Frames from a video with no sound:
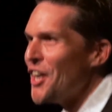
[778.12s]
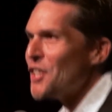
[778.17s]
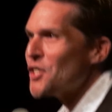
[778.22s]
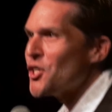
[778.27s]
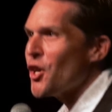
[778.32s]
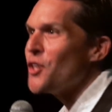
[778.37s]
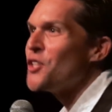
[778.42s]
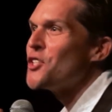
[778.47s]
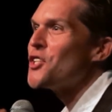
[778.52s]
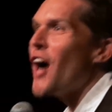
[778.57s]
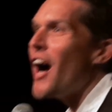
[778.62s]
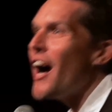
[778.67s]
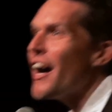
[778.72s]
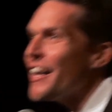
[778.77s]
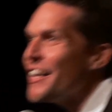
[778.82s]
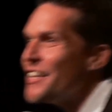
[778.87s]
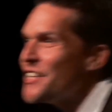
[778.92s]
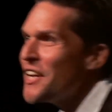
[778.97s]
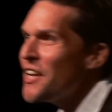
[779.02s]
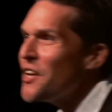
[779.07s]
So
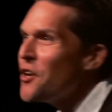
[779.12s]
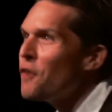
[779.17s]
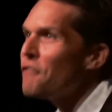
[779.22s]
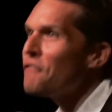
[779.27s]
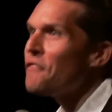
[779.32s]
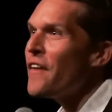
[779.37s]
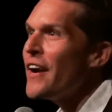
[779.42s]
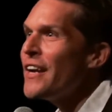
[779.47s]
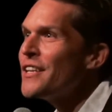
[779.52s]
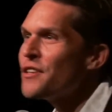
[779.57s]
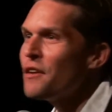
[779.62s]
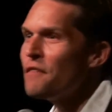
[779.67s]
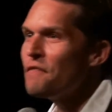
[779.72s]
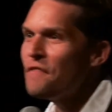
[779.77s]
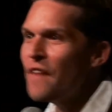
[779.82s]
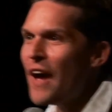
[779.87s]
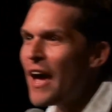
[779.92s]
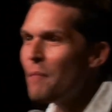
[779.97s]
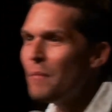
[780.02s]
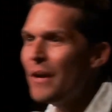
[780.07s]
targeting your friends and
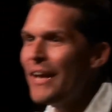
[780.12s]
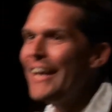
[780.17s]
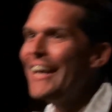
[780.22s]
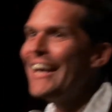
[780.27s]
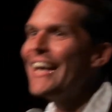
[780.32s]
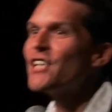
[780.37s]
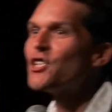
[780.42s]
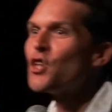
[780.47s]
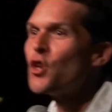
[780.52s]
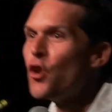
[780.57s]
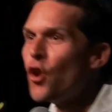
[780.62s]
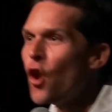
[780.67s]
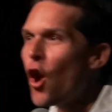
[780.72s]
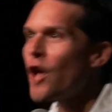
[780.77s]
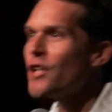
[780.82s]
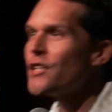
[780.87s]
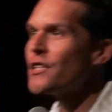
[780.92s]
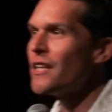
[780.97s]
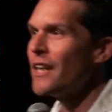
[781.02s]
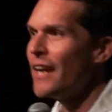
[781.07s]
family is
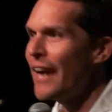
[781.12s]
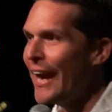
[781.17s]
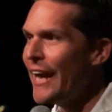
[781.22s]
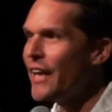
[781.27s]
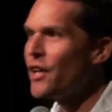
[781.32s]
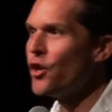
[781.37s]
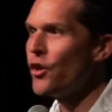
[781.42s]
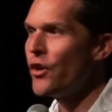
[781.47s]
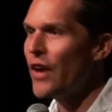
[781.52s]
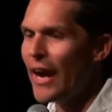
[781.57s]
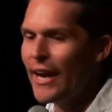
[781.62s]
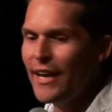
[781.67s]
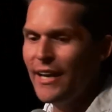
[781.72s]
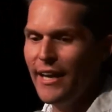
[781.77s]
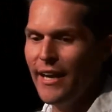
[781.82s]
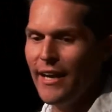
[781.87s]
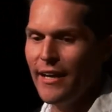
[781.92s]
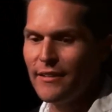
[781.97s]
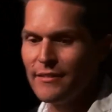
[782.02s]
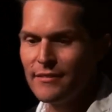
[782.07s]
not a good
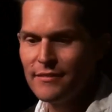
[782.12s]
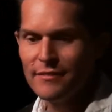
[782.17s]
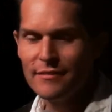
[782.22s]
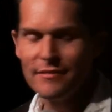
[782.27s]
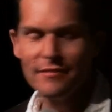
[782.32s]
idea.